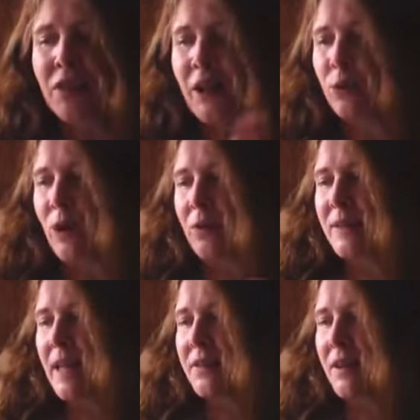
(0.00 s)
They all go
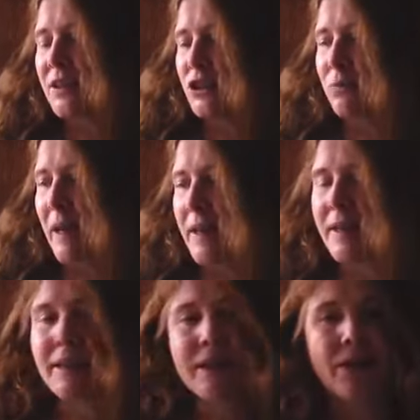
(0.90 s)
together to
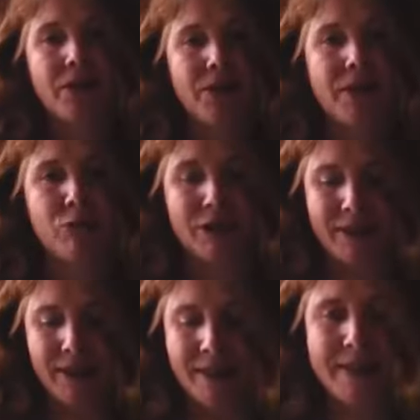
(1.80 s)
make the
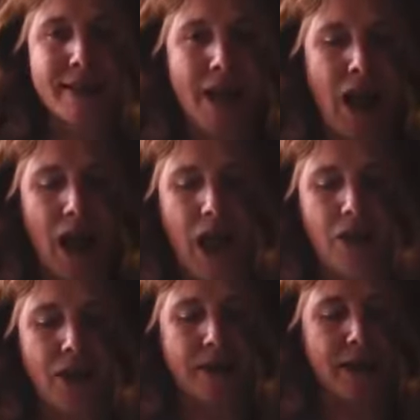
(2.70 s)
products
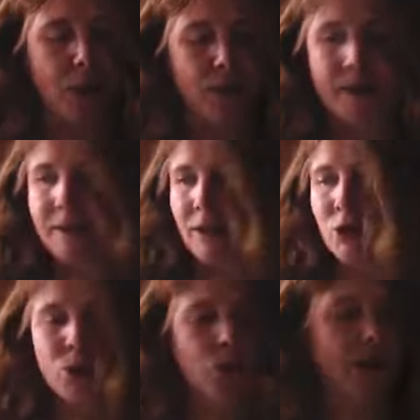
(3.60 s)
that I was
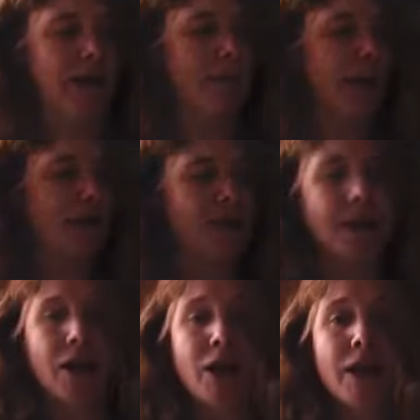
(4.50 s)
talking about
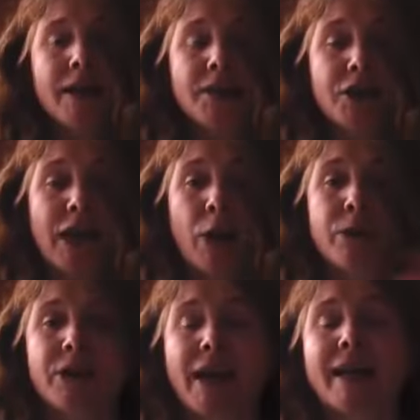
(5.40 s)
earlier: the
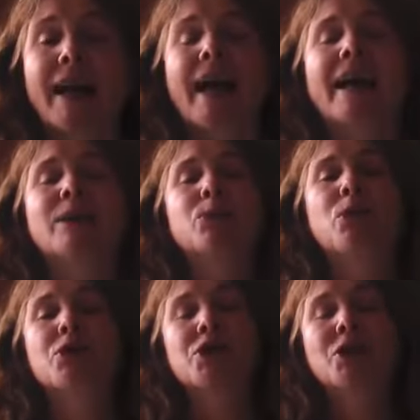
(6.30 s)
shower gel, hand
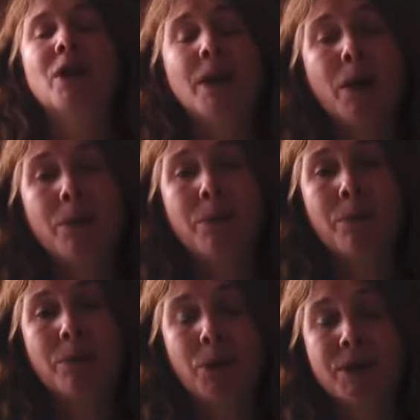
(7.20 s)
wash,
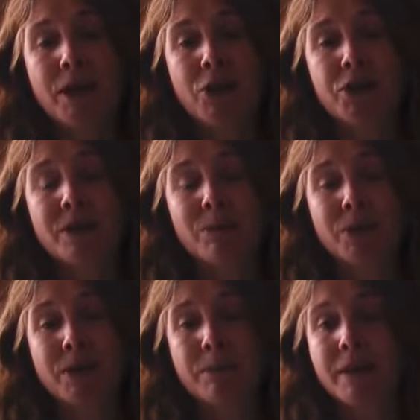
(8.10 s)
body lotion,
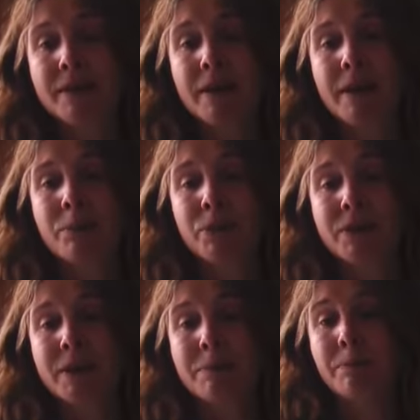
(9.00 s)
body butter,
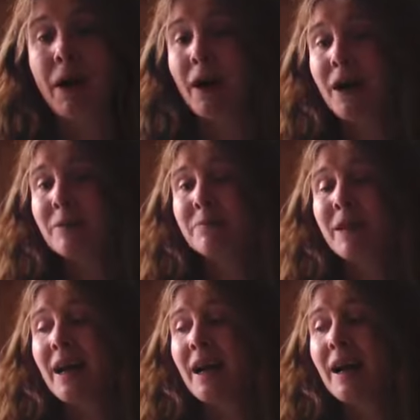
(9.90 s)
body
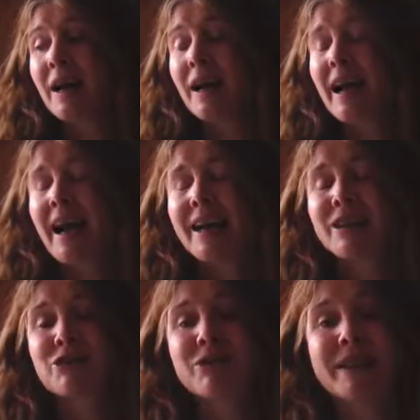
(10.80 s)
balm,
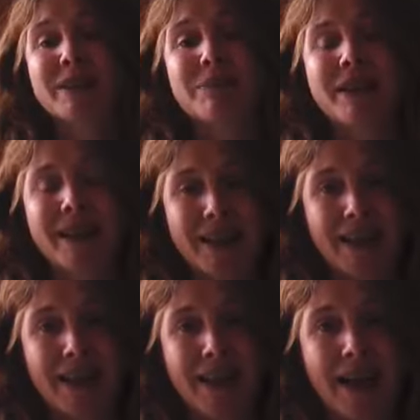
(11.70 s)
hand cream,
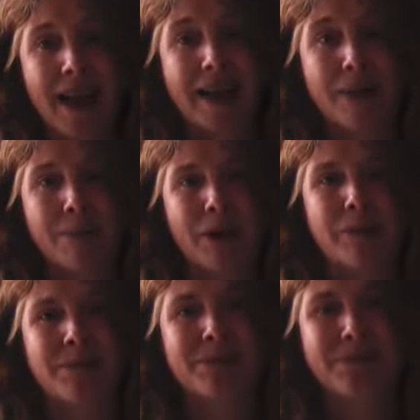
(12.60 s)
and lip balm.